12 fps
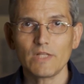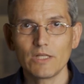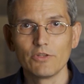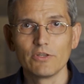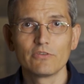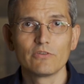
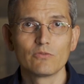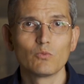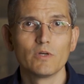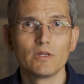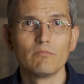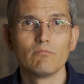This is
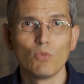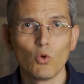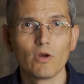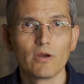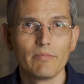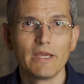one
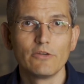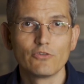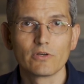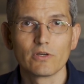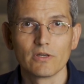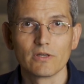more
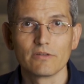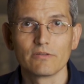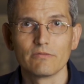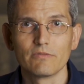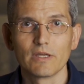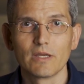major cause
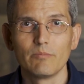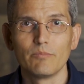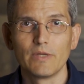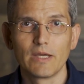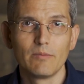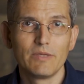of
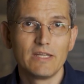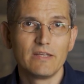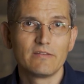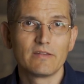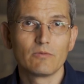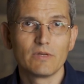
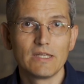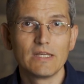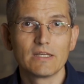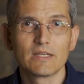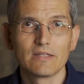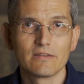diabetes that we
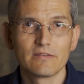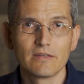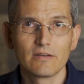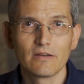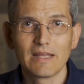need to consider,